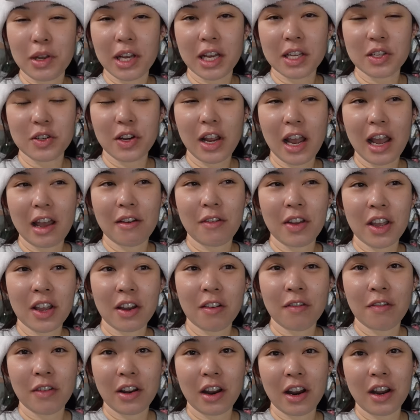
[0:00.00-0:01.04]
you guys are having
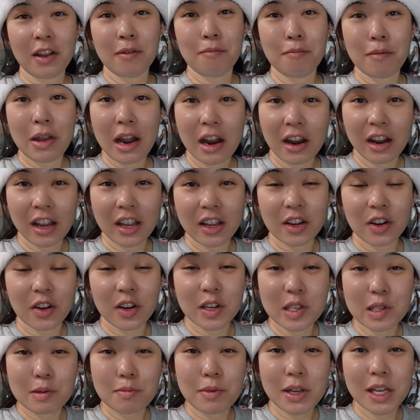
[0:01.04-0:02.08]
a very Merry
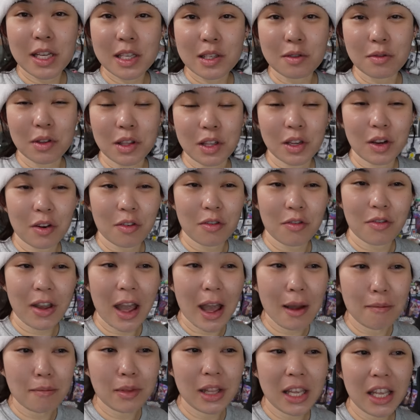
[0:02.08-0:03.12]
Christmas with your
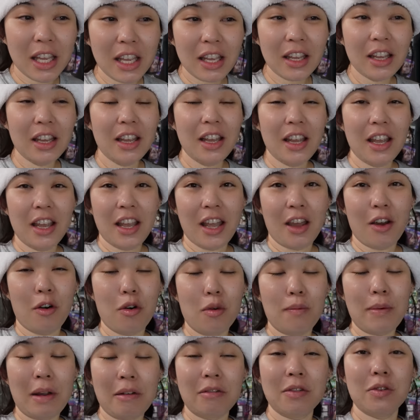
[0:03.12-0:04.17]
family
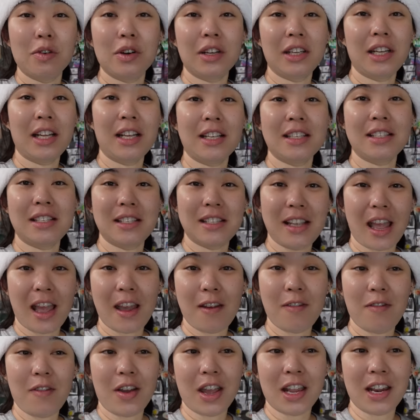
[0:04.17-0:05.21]
Hope everyone is
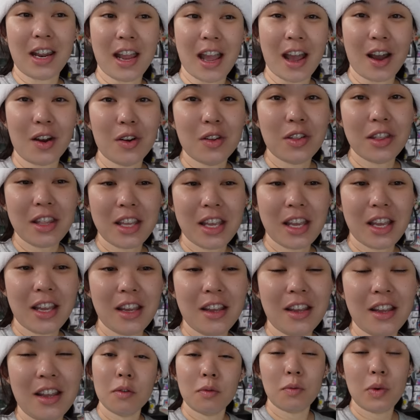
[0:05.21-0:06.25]
safe and
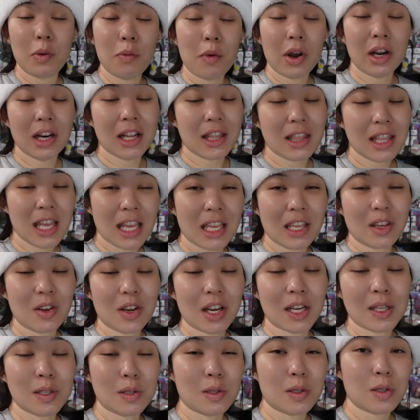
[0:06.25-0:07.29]
healthy. We want to thank you
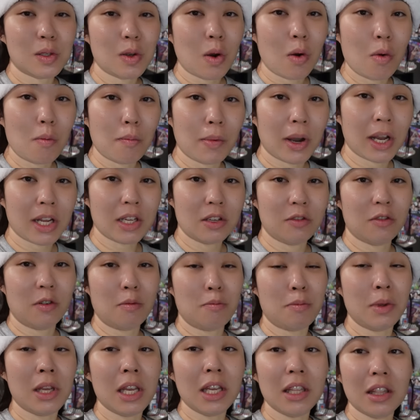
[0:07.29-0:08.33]
guys so much for
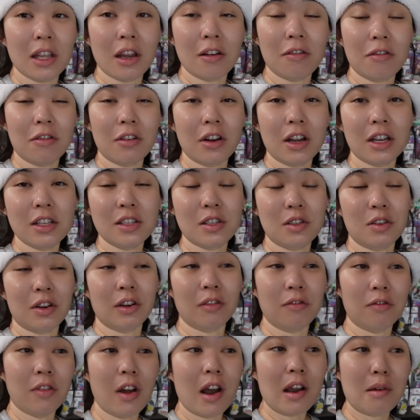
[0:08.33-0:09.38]
being there for us
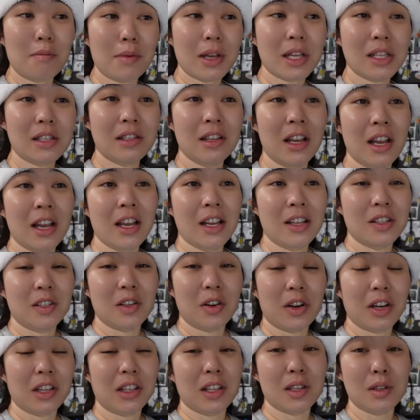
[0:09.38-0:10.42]
during Vlogmas,
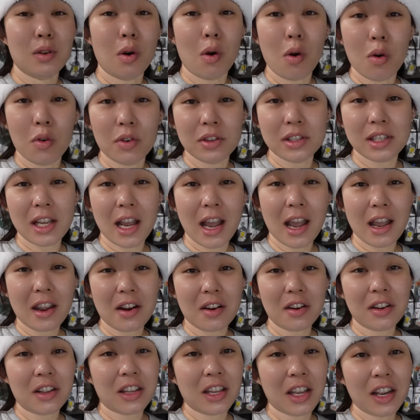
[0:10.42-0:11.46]
during this whole
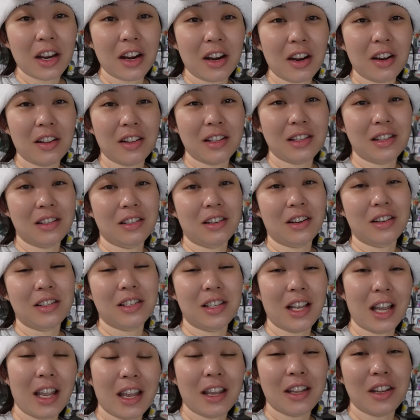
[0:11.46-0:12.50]
entire year. This is our
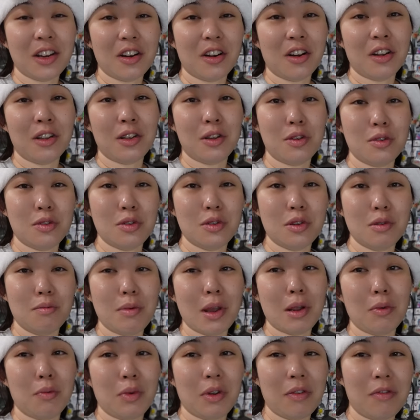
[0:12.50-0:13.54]
second year on YouTube
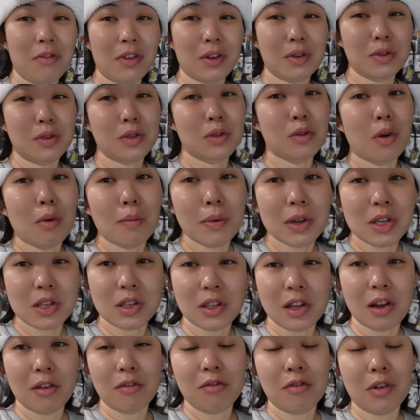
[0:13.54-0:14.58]
and we feel so much
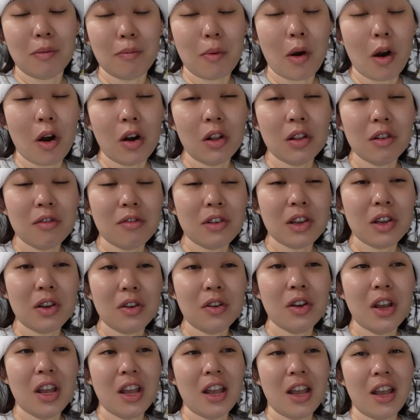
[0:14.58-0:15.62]
love from all of
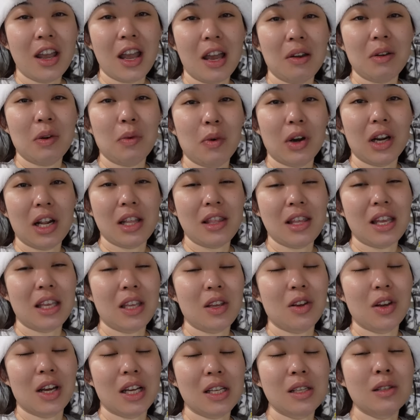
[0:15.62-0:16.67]
you. And we want to thank
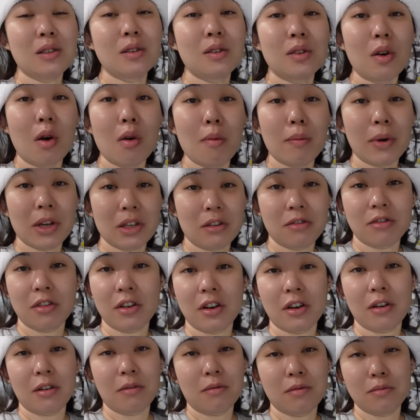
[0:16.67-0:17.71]
you guys so much
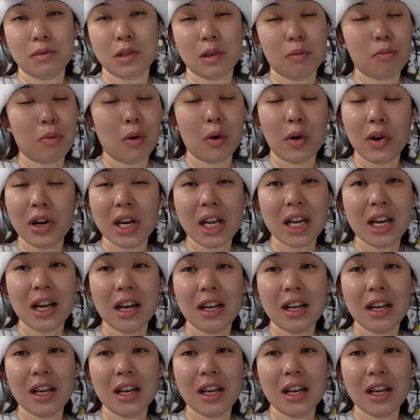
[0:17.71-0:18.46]
for supporting